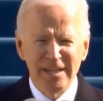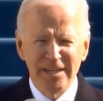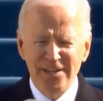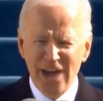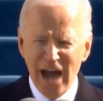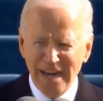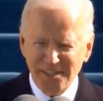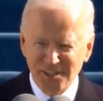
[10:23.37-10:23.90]

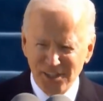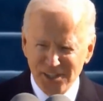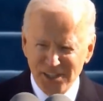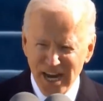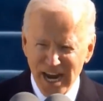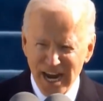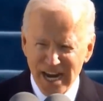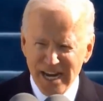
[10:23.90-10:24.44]
Not
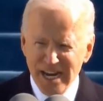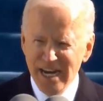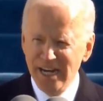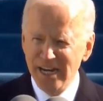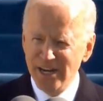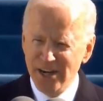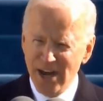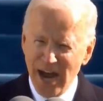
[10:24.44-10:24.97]
today,
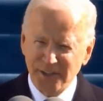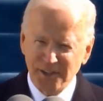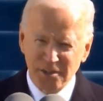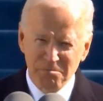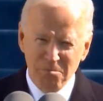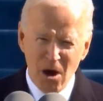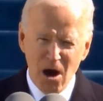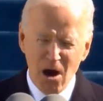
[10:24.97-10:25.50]
not
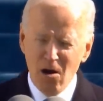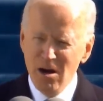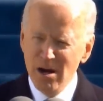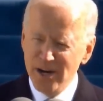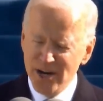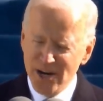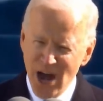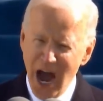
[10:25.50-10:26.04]

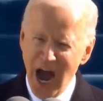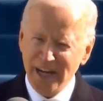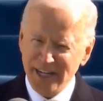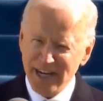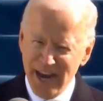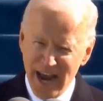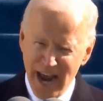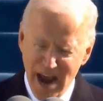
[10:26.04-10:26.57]
tomorrow,
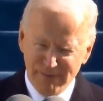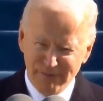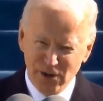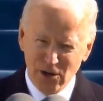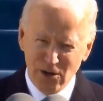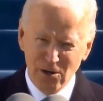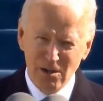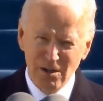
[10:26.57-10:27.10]
not
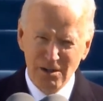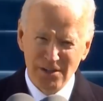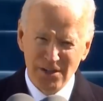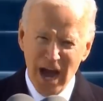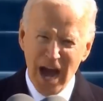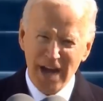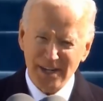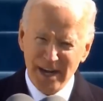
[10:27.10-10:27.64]
ever.
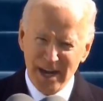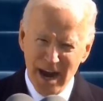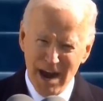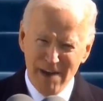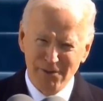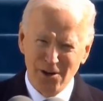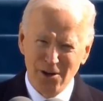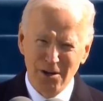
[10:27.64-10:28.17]
Not
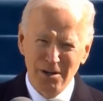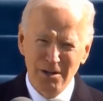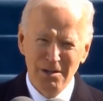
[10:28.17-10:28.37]
ever.